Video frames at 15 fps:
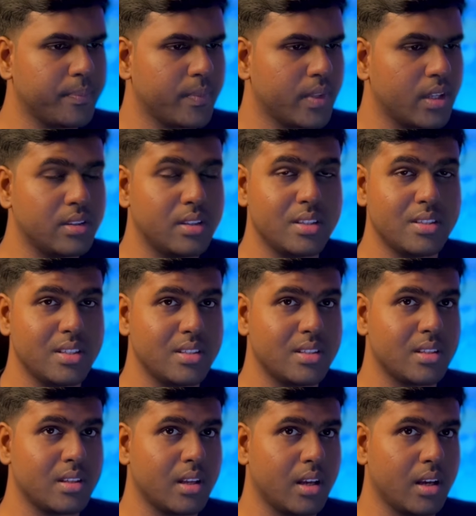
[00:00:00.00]
This is
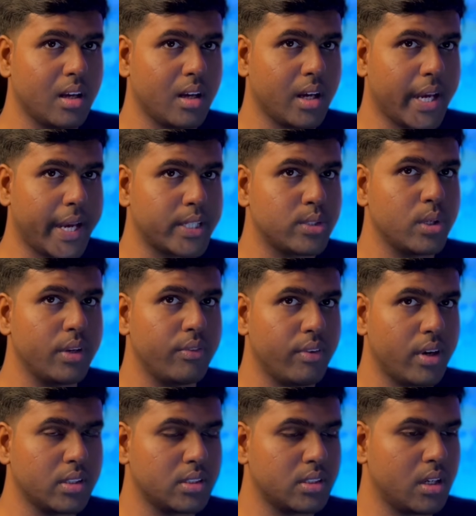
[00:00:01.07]
actually
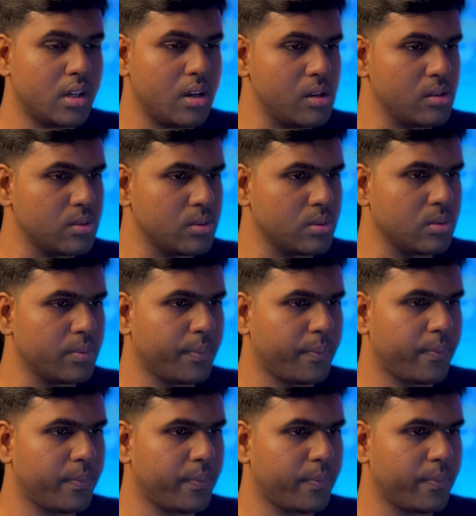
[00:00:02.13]
functional also.